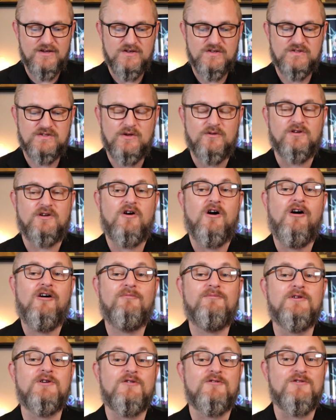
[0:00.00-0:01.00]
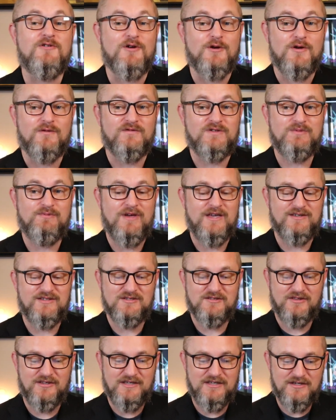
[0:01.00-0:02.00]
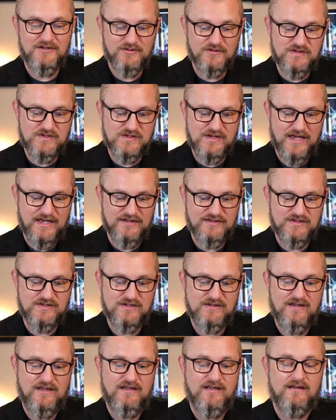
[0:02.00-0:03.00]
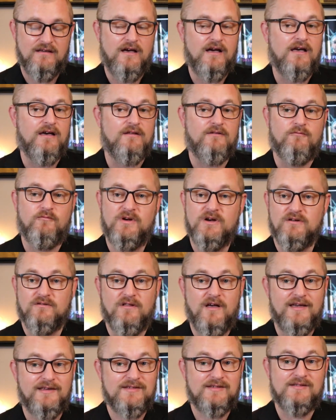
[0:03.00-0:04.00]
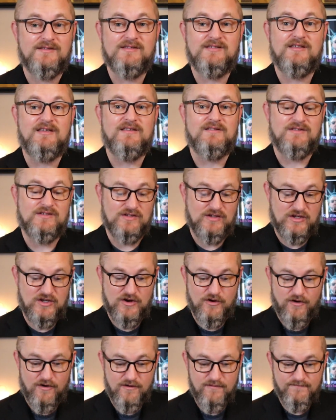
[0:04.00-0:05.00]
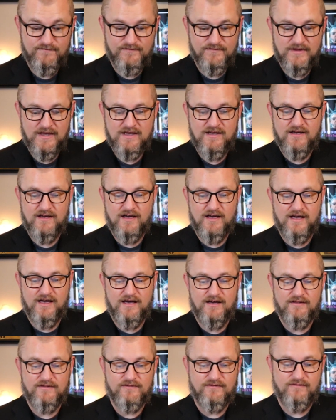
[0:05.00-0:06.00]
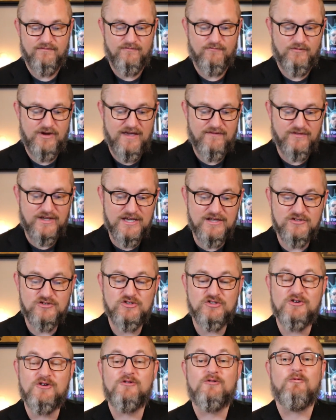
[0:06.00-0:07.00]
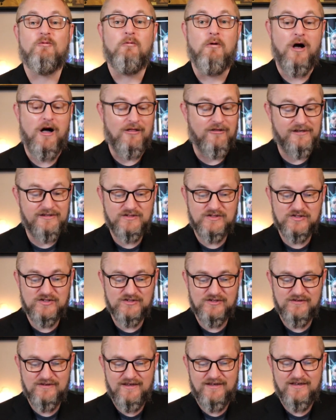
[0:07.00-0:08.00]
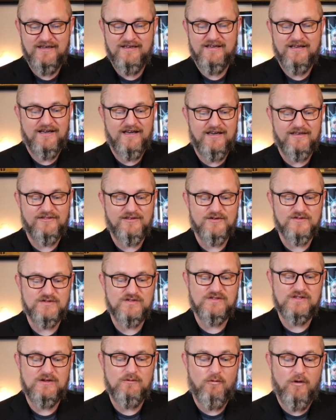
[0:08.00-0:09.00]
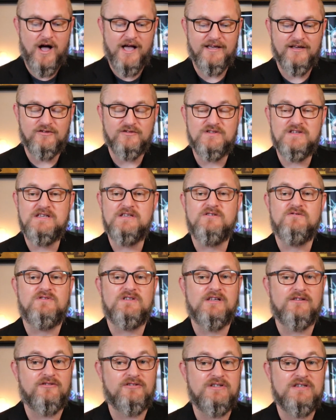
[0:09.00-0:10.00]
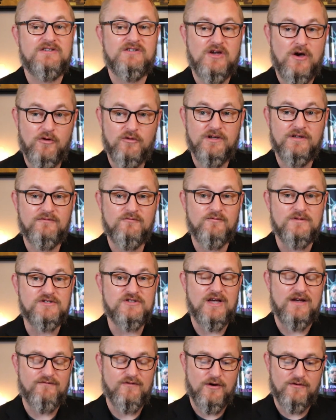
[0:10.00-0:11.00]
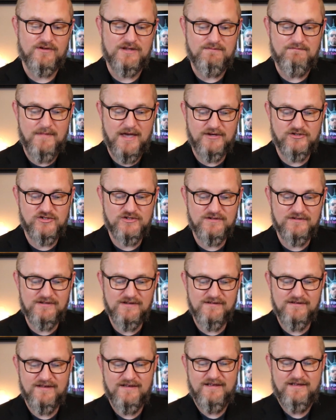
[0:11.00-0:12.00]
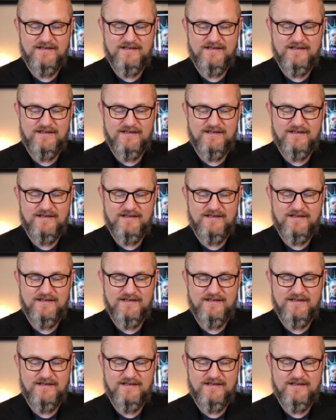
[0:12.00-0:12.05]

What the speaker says: So to calm your nerves, basically, YLD says, we are licensed and secure. We have insured wallets. There's the YLD utility token, which I've already mentioned.